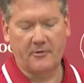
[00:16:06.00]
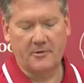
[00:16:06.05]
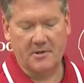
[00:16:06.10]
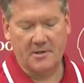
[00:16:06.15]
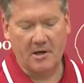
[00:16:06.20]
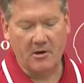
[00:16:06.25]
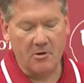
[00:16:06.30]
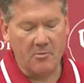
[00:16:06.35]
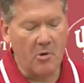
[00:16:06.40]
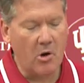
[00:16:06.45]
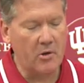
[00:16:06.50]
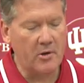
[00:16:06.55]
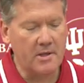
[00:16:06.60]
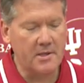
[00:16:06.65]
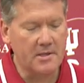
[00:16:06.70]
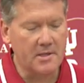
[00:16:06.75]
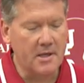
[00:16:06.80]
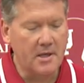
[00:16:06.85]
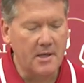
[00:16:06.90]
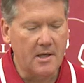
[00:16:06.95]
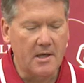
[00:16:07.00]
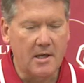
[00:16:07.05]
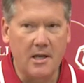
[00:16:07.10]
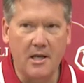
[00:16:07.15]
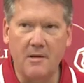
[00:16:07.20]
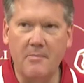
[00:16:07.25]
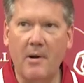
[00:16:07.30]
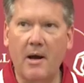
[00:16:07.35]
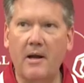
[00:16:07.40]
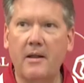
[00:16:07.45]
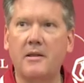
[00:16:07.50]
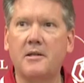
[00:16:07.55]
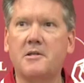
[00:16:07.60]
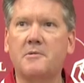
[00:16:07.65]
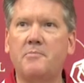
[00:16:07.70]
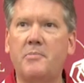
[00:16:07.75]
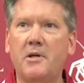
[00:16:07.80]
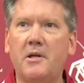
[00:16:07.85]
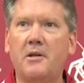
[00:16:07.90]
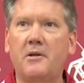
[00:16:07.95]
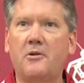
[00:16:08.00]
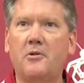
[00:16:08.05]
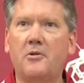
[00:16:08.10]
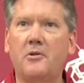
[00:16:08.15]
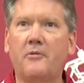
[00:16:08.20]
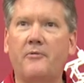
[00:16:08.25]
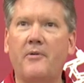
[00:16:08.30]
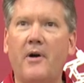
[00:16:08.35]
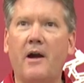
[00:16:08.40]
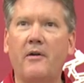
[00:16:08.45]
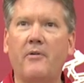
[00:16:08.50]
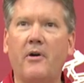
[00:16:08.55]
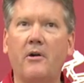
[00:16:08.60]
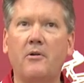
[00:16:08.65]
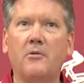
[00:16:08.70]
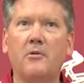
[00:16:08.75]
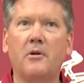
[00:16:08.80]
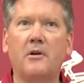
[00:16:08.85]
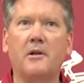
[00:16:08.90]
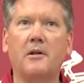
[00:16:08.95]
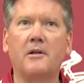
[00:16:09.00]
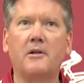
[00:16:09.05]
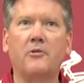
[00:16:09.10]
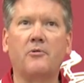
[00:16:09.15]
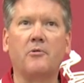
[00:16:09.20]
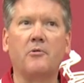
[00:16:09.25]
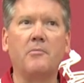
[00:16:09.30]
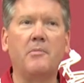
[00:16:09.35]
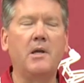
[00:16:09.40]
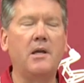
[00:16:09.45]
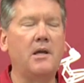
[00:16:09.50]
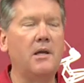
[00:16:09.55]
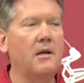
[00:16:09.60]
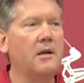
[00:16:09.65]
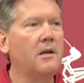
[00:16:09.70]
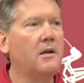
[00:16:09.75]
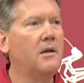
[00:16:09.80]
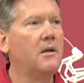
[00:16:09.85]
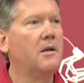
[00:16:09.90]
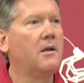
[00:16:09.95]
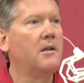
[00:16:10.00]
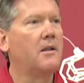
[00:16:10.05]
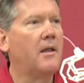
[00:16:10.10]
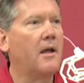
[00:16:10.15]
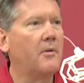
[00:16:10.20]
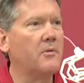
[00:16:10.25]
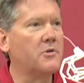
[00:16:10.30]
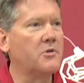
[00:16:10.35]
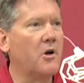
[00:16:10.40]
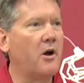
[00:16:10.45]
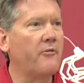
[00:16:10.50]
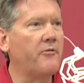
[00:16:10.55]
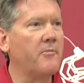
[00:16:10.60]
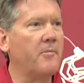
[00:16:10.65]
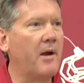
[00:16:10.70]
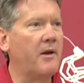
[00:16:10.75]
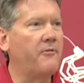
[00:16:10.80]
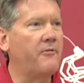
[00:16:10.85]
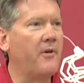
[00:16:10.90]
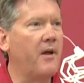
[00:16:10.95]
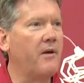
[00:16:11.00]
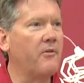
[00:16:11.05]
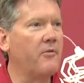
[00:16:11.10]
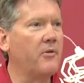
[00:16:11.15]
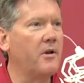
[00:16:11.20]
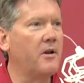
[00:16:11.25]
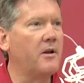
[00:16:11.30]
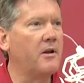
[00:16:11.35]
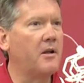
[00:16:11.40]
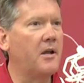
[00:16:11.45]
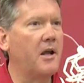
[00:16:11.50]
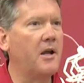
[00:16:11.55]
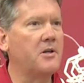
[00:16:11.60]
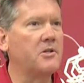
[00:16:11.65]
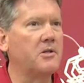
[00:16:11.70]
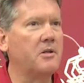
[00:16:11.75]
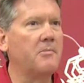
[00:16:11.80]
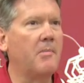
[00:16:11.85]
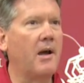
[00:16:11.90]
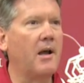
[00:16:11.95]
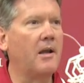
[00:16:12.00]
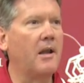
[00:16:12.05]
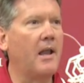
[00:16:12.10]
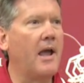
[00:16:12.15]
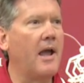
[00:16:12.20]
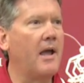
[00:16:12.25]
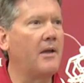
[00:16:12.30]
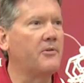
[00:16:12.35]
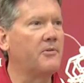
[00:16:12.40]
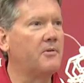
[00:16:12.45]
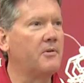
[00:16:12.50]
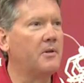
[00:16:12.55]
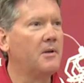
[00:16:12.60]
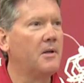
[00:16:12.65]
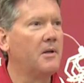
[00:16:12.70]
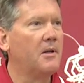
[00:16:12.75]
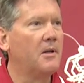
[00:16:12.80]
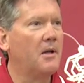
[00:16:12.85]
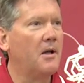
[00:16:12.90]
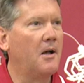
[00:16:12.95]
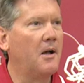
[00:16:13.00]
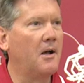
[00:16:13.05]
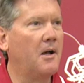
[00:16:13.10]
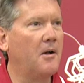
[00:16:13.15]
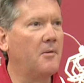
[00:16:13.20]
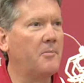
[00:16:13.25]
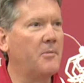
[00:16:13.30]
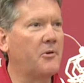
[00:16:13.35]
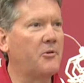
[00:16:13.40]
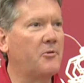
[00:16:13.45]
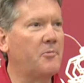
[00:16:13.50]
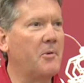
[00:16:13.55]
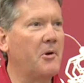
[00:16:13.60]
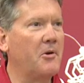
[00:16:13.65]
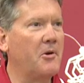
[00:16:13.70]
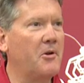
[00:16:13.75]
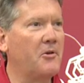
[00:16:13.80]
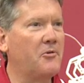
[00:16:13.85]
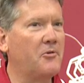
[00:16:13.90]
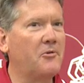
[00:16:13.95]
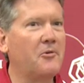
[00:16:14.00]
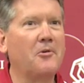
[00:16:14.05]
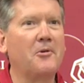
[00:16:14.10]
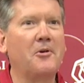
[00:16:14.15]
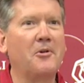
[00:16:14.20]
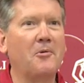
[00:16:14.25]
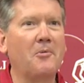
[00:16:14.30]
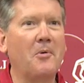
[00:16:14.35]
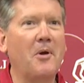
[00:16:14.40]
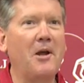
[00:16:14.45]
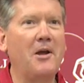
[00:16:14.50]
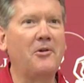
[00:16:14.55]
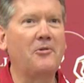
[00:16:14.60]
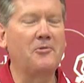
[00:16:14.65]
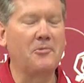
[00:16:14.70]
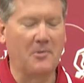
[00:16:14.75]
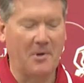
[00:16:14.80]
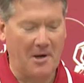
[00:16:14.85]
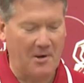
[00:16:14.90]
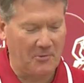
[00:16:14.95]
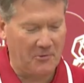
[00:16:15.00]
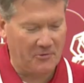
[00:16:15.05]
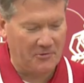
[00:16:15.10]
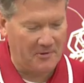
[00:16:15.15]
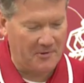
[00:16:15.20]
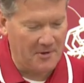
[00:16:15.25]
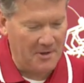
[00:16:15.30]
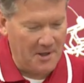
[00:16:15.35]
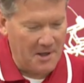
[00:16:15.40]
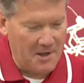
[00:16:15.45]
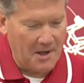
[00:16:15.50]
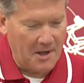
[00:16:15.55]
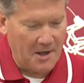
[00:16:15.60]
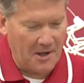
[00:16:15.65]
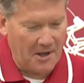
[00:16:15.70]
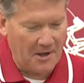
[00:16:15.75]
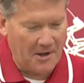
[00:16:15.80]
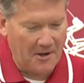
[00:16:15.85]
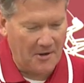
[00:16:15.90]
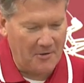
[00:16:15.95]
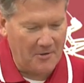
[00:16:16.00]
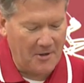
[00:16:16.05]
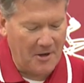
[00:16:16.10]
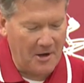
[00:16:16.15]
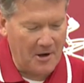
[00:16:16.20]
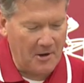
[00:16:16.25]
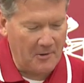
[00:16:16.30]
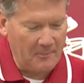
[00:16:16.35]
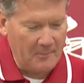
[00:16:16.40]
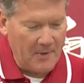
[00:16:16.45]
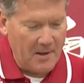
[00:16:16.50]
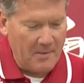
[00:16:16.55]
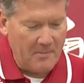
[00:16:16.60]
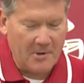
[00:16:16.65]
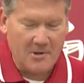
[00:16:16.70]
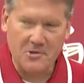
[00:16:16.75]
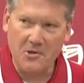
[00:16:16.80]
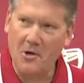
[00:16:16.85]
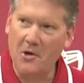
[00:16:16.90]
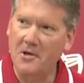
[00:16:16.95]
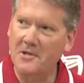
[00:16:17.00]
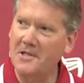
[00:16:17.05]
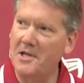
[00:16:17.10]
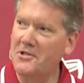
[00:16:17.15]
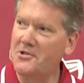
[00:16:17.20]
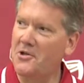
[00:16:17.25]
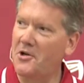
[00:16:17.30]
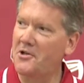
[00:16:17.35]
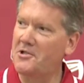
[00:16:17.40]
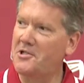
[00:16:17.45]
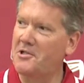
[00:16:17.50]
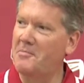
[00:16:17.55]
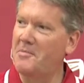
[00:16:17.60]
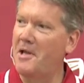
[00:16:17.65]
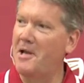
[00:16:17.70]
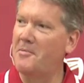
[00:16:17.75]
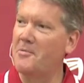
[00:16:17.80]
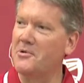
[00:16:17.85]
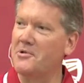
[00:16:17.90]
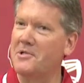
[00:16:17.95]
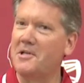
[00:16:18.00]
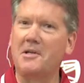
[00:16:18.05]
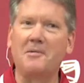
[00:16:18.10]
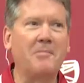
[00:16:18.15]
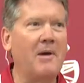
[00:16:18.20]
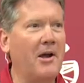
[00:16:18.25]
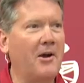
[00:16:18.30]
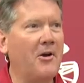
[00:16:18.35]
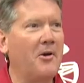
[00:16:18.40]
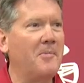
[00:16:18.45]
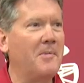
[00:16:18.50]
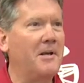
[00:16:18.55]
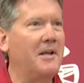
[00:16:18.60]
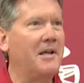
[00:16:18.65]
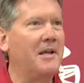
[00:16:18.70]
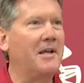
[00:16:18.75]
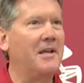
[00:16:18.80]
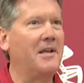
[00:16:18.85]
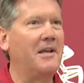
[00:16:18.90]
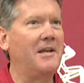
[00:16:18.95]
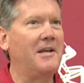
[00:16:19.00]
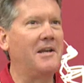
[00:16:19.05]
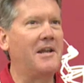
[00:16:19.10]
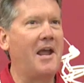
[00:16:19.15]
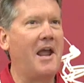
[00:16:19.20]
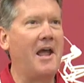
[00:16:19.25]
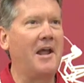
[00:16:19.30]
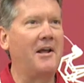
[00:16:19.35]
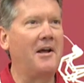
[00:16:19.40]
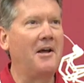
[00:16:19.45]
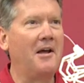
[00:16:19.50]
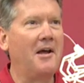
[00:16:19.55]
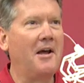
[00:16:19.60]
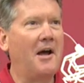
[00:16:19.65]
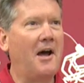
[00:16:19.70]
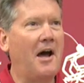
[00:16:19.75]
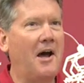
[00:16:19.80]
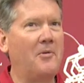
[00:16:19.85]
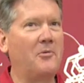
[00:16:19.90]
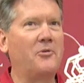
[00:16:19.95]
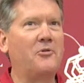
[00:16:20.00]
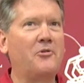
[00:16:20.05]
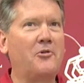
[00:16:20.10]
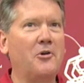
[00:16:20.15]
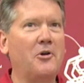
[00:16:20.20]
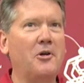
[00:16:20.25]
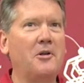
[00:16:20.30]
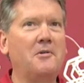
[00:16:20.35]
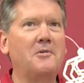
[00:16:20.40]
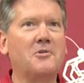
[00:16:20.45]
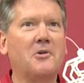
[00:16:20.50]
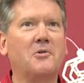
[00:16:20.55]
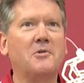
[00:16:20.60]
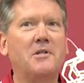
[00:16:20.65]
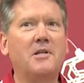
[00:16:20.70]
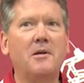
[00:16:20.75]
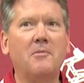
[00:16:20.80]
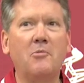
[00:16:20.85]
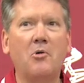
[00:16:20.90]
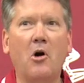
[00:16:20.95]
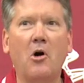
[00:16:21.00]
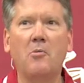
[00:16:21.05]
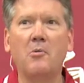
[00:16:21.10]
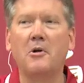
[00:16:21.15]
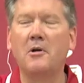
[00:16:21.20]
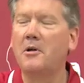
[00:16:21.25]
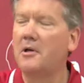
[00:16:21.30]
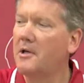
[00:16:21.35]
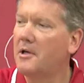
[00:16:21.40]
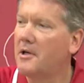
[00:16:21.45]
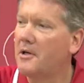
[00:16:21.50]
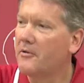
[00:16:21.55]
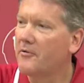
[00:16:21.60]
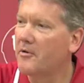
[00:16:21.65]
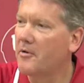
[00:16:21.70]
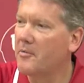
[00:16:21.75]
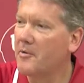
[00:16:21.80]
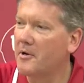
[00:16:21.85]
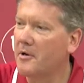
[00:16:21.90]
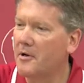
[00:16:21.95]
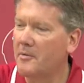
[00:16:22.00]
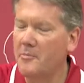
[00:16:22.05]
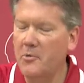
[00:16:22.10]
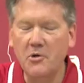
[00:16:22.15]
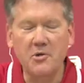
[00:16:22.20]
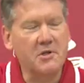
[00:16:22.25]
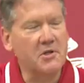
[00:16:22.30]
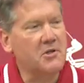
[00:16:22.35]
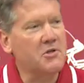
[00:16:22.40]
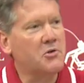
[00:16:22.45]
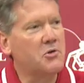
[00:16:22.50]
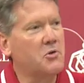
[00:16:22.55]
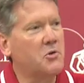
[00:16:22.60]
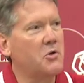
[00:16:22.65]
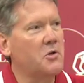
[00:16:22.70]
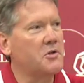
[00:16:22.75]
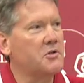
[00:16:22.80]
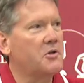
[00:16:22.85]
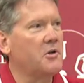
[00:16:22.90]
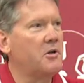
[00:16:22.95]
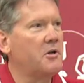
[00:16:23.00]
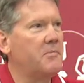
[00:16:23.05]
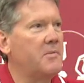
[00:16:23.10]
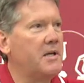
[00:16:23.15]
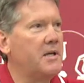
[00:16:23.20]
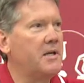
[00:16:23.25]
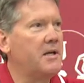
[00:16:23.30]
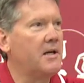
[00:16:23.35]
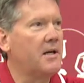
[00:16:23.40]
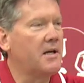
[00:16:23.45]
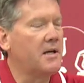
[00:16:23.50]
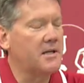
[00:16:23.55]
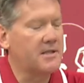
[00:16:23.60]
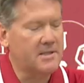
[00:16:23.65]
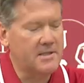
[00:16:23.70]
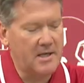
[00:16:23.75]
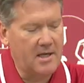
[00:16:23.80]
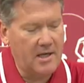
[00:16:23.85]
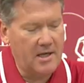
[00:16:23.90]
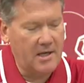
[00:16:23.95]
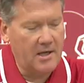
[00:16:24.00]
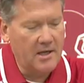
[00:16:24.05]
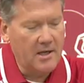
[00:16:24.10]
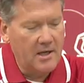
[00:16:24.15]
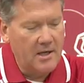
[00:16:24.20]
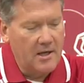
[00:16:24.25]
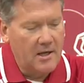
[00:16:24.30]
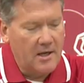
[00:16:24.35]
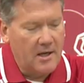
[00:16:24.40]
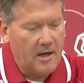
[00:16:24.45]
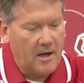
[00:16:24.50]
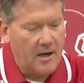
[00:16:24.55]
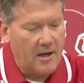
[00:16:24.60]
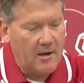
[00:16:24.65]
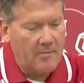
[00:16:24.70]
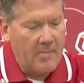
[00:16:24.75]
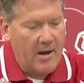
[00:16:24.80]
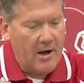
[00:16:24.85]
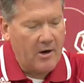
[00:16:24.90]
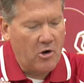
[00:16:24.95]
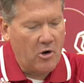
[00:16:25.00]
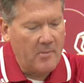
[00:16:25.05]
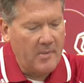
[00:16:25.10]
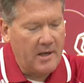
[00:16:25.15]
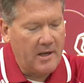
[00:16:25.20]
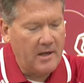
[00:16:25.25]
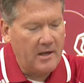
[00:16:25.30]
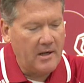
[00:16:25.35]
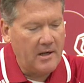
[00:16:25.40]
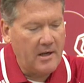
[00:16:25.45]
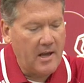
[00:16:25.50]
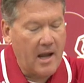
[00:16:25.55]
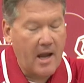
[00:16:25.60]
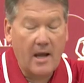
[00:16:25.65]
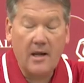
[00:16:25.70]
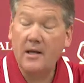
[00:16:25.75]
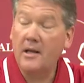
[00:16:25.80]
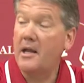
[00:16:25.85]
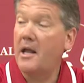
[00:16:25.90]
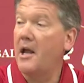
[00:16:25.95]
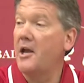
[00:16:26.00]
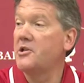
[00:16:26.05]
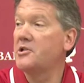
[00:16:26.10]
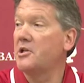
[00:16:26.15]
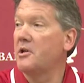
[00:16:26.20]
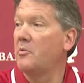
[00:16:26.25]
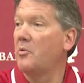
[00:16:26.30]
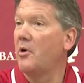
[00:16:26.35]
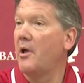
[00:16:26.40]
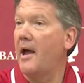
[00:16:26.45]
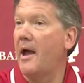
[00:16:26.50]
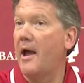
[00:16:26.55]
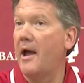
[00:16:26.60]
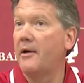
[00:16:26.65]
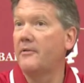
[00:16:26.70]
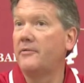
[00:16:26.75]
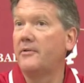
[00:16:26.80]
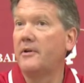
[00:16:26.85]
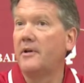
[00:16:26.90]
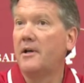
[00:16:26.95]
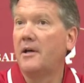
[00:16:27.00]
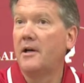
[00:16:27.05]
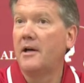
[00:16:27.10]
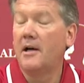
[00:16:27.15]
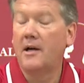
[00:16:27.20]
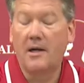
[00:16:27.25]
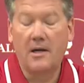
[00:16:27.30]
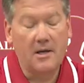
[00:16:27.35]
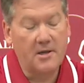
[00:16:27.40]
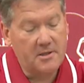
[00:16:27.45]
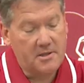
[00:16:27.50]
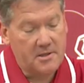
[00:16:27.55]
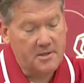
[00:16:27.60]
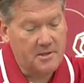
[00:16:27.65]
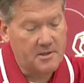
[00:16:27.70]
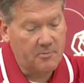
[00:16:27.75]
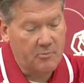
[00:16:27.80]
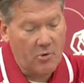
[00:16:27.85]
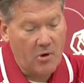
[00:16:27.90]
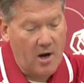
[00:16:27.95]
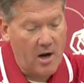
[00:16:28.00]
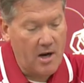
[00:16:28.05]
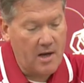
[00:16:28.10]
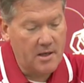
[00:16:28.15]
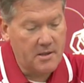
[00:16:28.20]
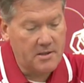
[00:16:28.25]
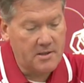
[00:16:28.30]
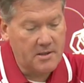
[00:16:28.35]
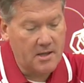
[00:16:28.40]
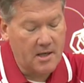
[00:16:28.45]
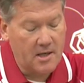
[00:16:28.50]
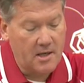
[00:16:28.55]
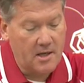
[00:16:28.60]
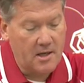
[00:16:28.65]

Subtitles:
ceremonies. Anybody that's been to the 500, at least for me, that was often my favorite and occasionally my last experience during the race when I was there. But as long as I saw Jim Nabors sing Back Home and Again in Indiana, I was good. So Tim Noble from the music school is going to be singing Back Home Again in Indiana. Occasionally we'll have surprise